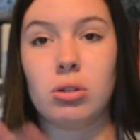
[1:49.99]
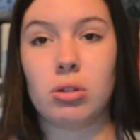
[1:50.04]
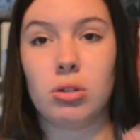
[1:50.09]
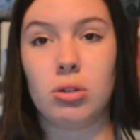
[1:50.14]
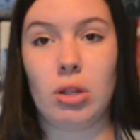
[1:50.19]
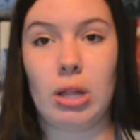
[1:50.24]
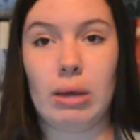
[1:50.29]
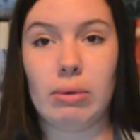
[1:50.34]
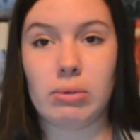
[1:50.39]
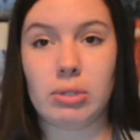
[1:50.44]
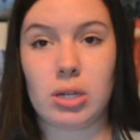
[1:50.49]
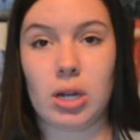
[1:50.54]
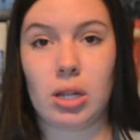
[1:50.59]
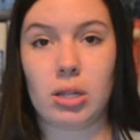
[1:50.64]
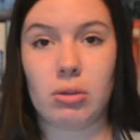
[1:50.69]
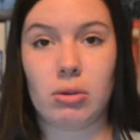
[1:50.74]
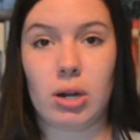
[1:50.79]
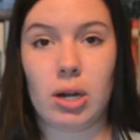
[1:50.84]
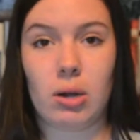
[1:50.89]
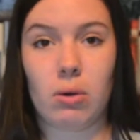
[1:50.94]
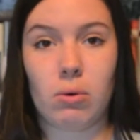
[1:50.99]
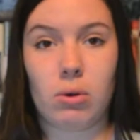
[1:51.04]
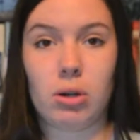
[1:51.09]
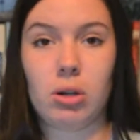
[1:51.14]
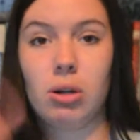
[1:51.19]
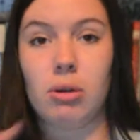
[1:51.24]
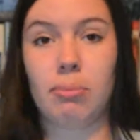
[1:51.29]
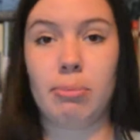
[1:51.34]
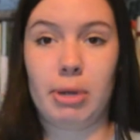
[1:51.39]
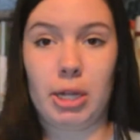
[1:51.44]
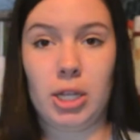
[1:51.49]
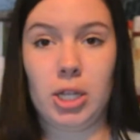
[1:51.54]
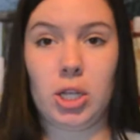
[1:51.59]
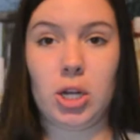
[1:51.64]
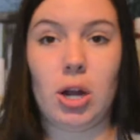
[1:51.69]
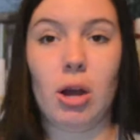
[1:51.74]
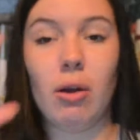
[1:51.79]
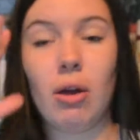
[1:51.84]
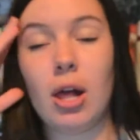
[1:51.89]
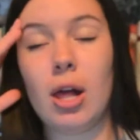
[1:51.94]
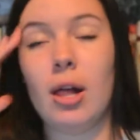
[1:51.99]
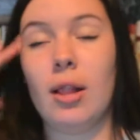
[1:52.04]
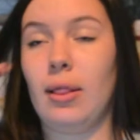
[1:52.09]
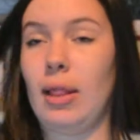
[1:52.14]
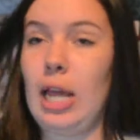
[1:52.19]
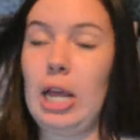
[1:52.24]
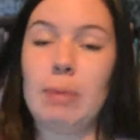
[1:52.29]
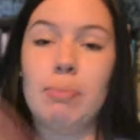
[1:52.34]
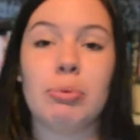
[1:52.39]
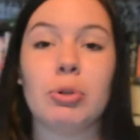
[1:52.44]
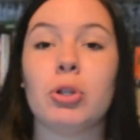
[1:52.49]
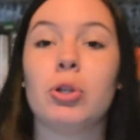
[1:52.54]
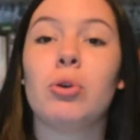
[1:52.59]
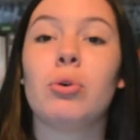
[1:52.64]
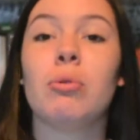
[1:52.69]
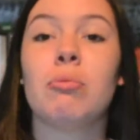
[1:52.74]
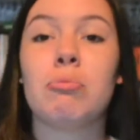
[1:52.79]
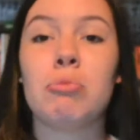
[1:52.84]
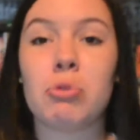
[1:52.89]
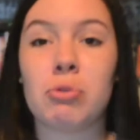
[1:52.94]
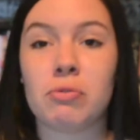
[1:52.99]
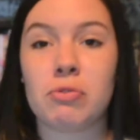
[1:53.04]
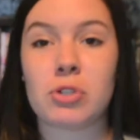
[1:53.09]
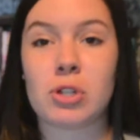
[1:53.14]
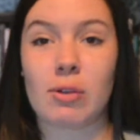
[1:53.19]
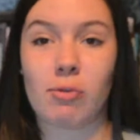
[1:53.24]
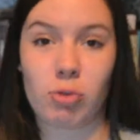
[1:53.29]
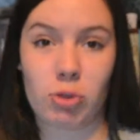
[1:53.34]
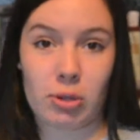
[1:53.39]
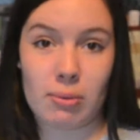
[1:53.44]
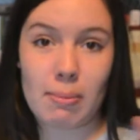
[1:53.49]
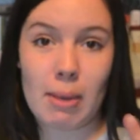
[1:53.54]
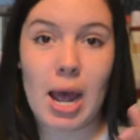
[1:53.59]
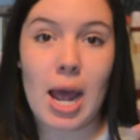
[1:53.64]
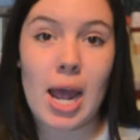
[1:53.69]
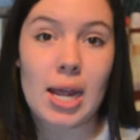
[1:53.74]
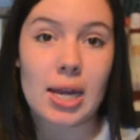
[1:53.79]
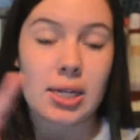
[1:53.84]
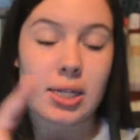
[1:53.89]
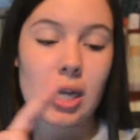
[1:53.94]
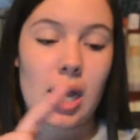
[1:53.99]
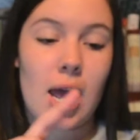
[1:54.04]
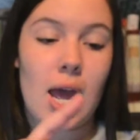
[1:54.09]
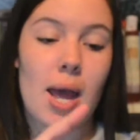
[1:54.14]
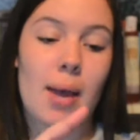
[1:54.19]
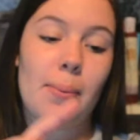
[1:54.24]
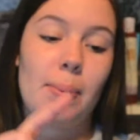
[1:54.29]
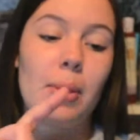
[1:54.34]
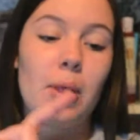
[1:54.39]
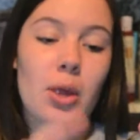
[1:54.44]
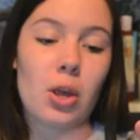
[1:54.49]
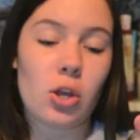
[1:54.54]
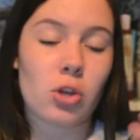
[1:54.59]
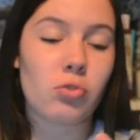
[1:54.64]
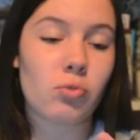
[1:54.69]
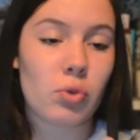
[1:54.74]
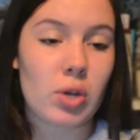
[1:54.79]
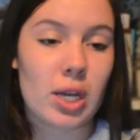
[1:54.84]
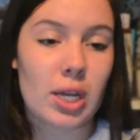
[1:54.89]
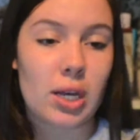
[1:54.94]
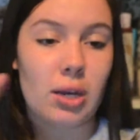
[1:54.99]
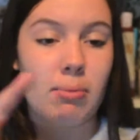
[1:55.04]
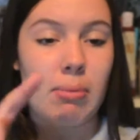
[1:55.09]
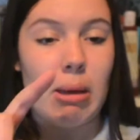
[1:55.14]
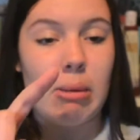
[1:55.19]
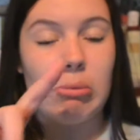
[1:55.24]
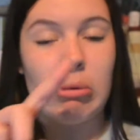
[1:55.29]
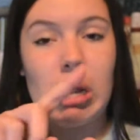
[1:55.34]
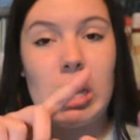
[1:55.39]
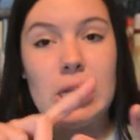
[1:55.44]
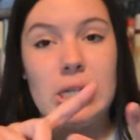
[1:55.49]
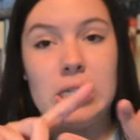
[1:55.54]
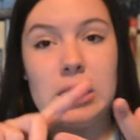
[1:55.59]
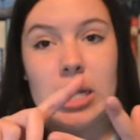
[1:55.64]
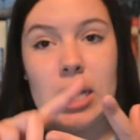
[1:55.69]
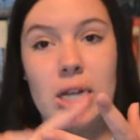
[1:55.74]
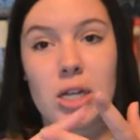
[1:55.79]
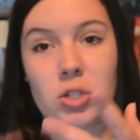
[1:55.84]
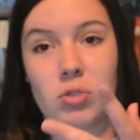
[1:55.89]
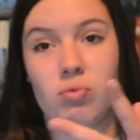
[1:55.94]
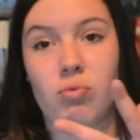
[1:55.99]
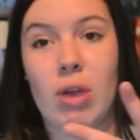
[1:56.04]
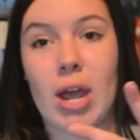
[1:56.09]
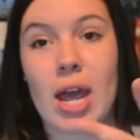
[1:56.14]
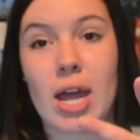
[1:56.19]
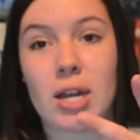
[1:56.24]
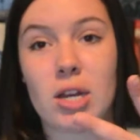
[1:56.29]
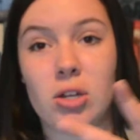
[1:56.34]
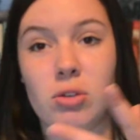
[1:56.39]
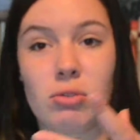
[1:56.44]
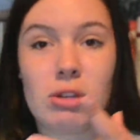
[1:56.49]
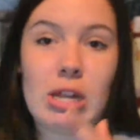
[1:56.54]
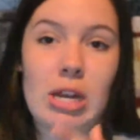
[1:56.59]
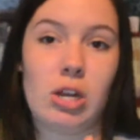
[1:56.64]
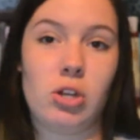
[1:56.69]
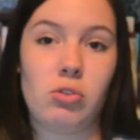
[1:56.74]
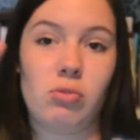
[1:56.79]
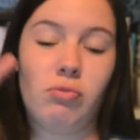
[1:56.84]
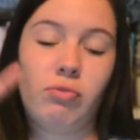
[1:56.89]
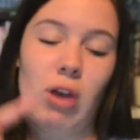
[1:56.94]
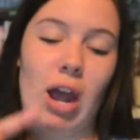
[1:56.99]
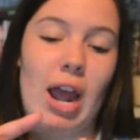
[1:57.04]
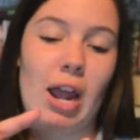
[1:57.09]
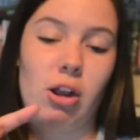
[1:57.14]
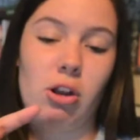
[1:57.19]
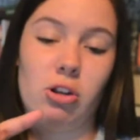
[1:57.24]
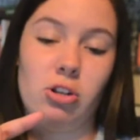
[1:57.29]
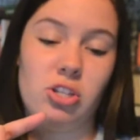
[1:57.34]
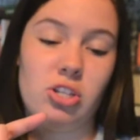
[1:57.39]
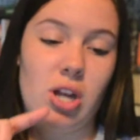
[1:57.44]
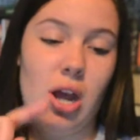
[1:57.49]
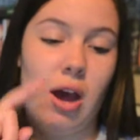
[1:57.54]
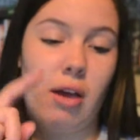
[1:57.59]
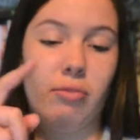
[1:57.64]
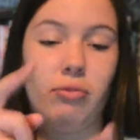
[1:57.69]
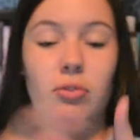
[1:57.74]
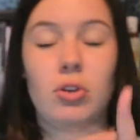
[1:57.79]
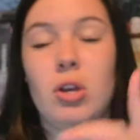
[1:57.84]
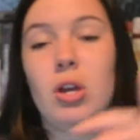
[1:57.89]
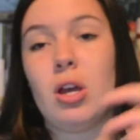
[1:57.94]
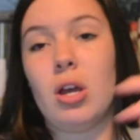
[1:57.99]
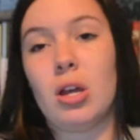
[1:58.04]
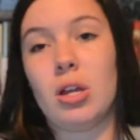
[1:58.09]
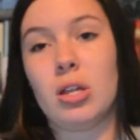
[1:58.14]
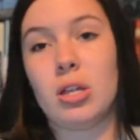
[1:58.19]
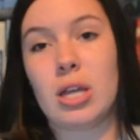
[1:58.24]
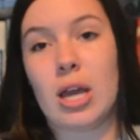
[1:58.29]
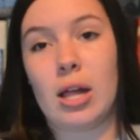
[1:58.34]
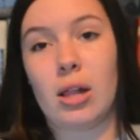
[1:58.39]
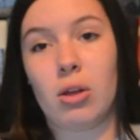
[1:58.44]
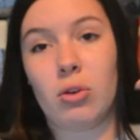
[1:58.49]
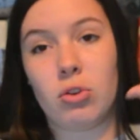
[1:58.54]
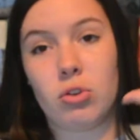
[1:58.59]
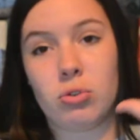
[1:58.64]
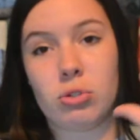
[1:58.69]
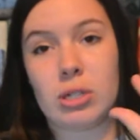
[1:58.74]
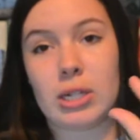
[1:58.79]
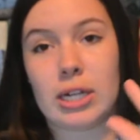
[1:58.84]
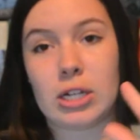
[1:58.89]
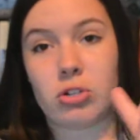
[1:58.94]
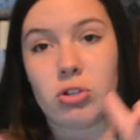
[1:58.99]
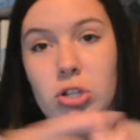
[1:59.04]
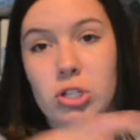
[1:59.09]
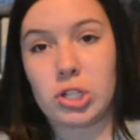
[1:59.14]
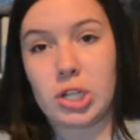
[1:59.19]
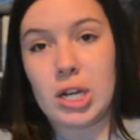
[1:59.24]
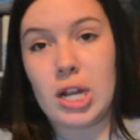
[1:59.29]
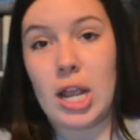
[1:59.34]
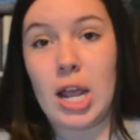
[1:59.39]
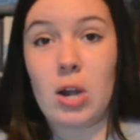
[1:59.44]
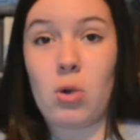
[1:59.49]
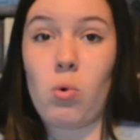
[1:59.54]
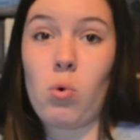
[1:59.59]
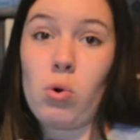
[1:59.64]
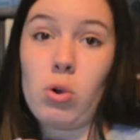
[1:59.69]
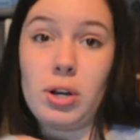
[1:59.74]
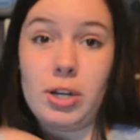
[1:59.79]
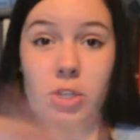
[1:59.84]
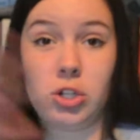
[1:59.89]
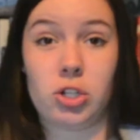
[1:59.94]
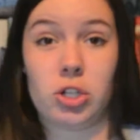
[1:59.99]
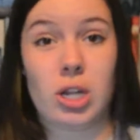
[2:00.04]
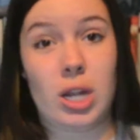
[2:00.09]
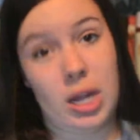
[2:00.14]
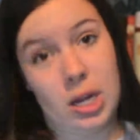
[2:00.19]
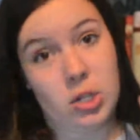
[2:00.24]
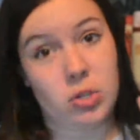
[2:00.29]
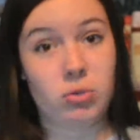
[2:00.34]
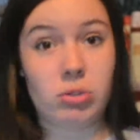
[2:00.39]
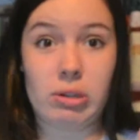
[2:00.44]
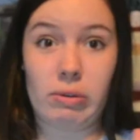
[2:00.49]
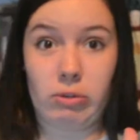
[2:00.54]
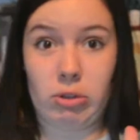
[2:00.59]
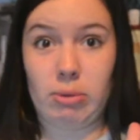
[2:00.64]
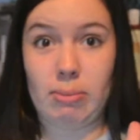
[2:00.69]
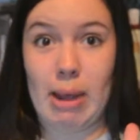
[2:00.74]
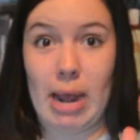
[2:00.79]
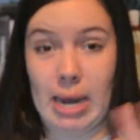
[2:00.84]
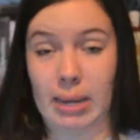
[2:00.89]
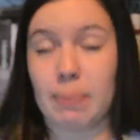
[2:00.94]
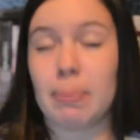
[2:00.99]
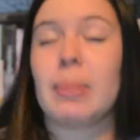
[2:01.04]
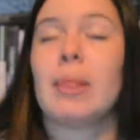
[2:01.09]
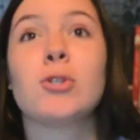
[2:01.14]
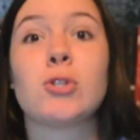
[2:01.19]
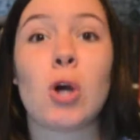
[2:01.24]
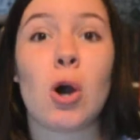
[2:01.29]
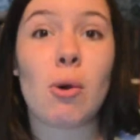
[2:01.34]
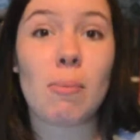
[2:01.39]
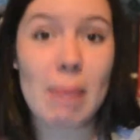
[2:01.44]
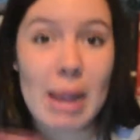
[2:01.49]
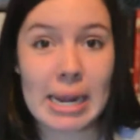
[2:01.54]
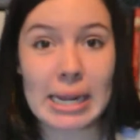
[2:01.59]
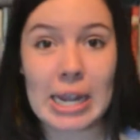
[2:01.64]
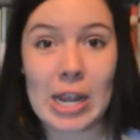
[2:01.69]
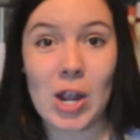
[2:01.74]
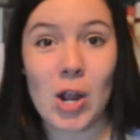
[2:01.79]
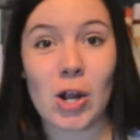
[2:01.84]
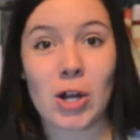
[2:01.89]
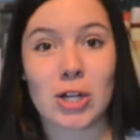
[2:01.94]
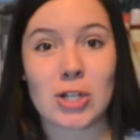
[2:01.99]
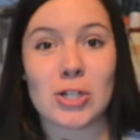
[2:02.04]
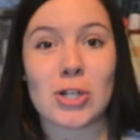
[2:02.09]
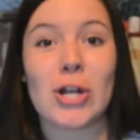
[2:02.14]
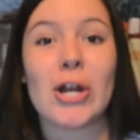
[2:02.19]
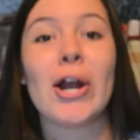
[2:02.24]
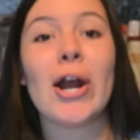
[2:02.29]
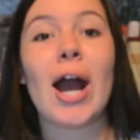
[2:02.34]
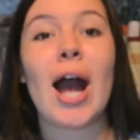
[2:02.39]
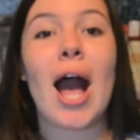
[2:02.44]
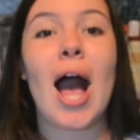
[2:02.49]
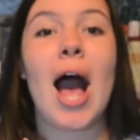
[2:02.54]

No, that was not in the right order, but, you know, like blue, move stuff with their mind, green, memorize things, red, can do fire stuff, yellow, use electricity, and orange can do stuff with your mind. So main character,